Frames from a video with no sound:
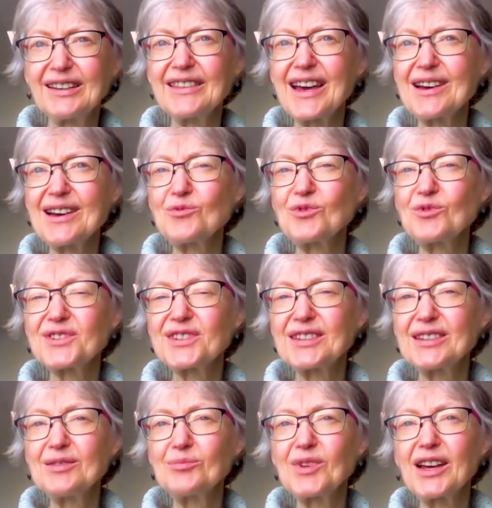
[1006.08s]
And that will
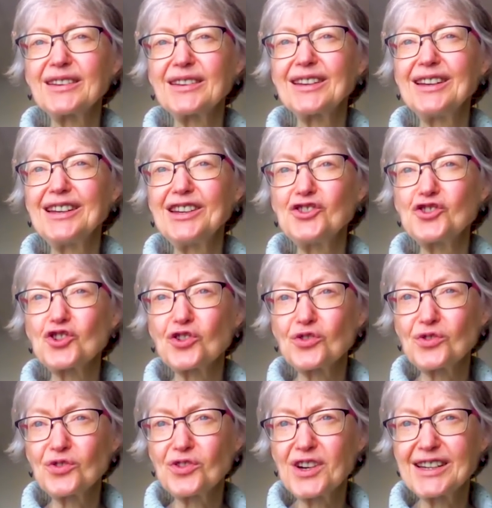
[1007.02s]
seem like an
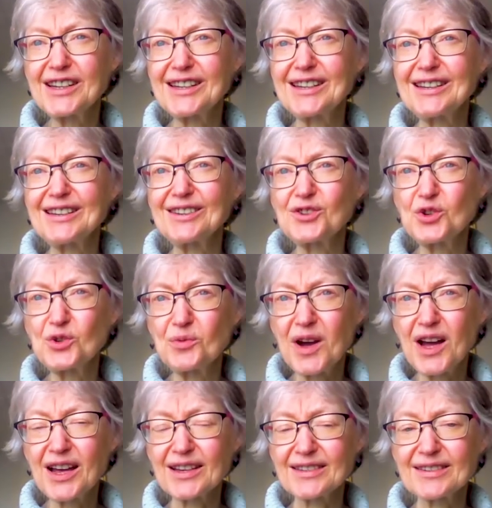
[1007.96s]
eternity
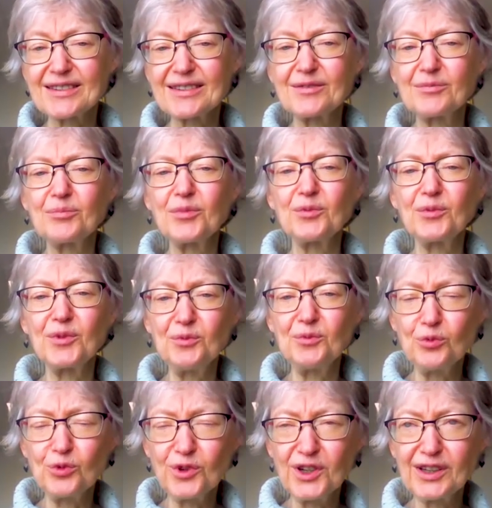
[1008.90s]
to us, but
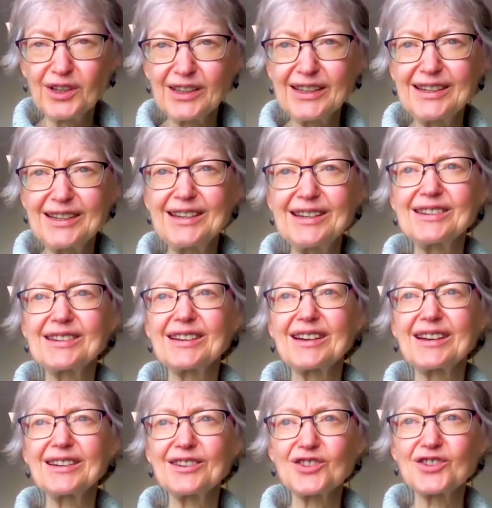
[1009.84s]
we really need to
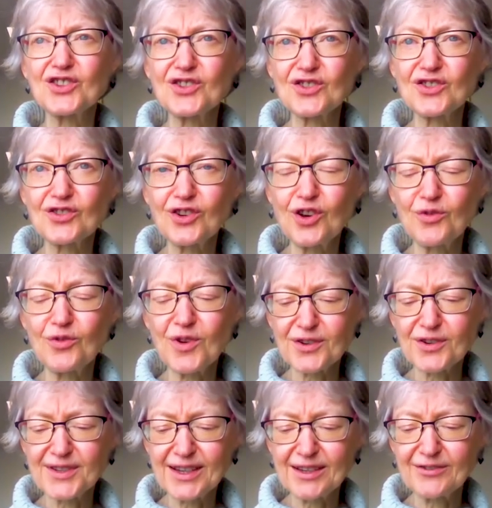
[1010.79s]
kind of slow
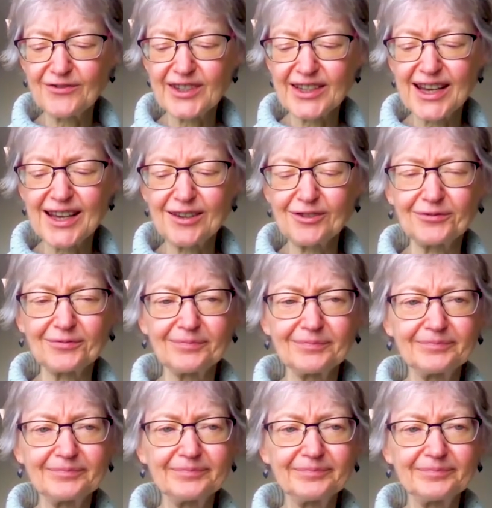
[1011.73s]
ourselves down.